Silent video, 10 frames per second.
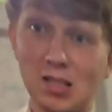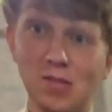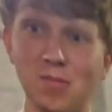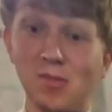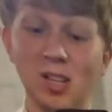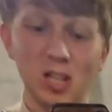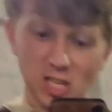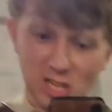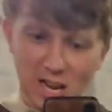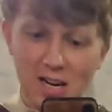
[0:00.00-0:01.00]
costume,
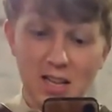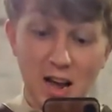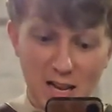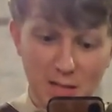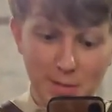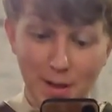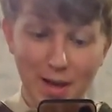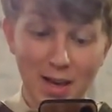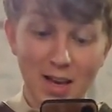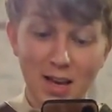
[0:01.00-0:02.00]
legit
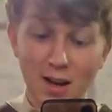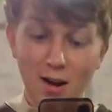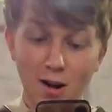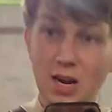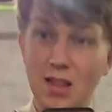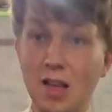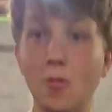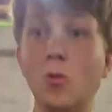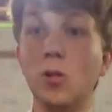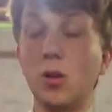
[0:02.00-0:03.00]
cosplay, which I
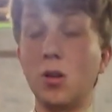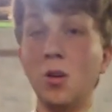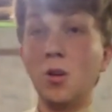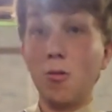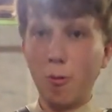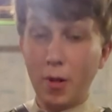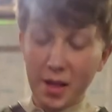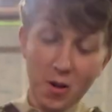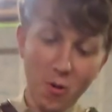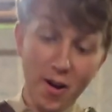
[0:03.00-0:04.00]
think will look
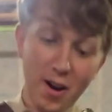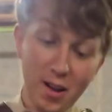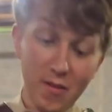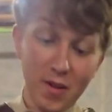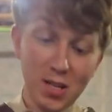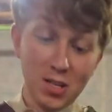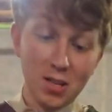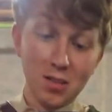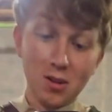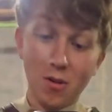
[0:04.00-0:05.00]
really cool at a convention.